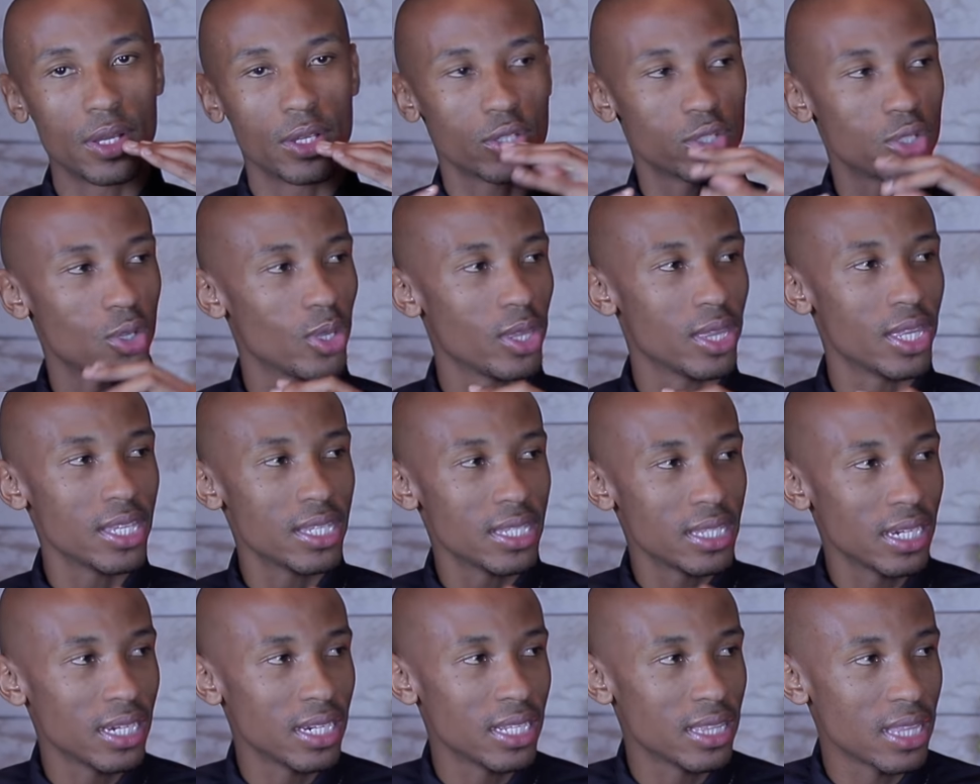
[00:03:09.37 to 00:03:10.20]
So
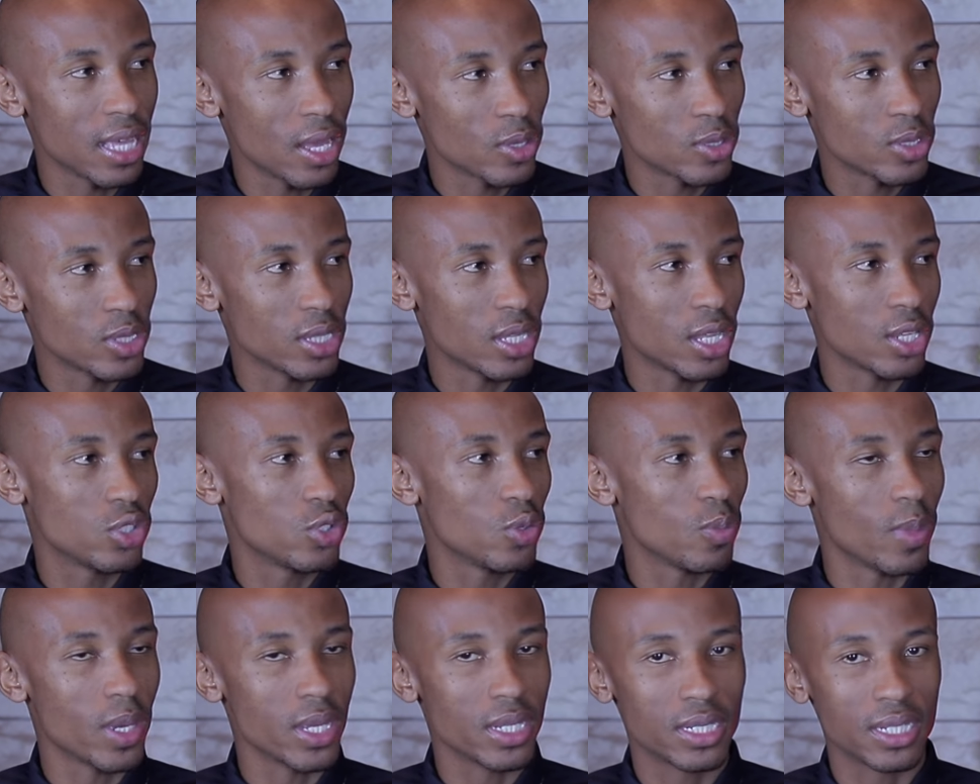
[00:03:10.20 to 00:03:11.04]
this 3,000 that
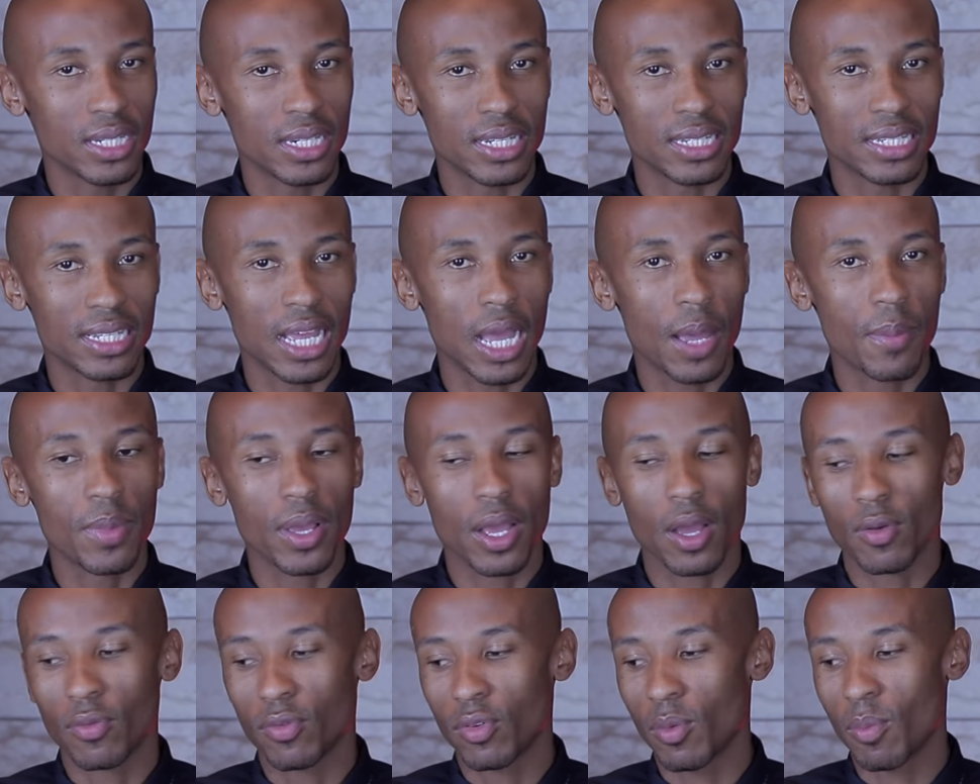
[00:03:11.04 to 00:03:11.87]
you mentioned is coming
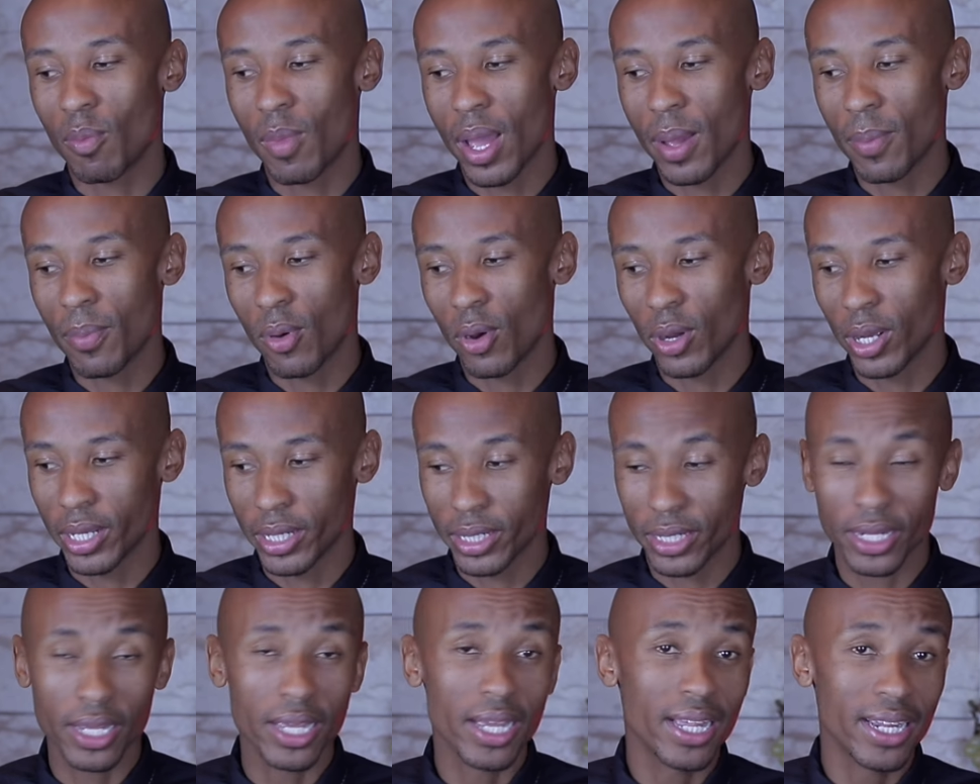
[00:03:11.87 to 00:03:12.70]
out from my
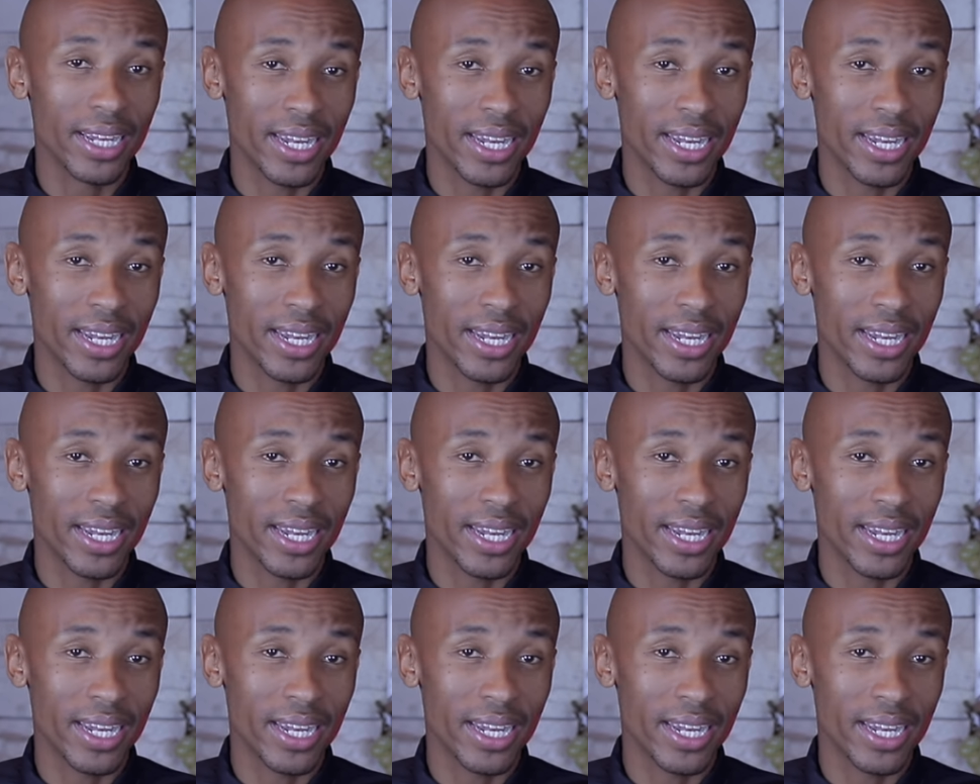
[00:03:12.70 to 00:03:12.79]
pocket.